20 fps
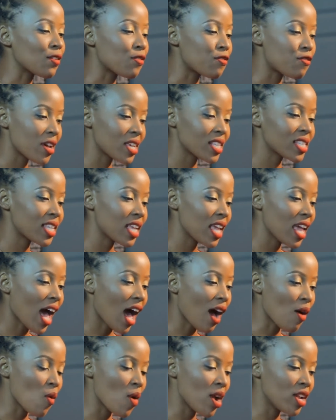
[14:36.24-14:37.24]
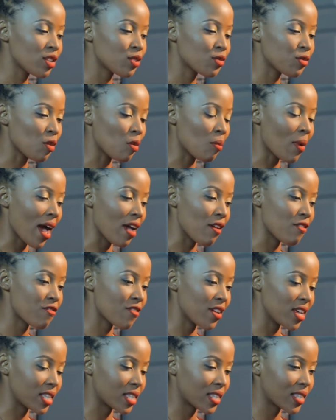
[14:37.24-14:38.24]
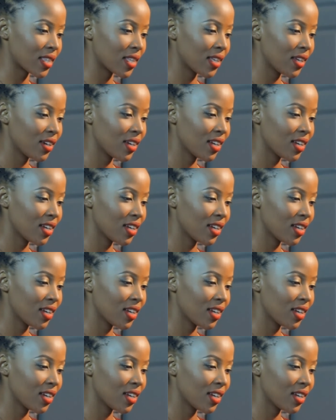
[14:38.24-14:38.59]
the first day I went for my first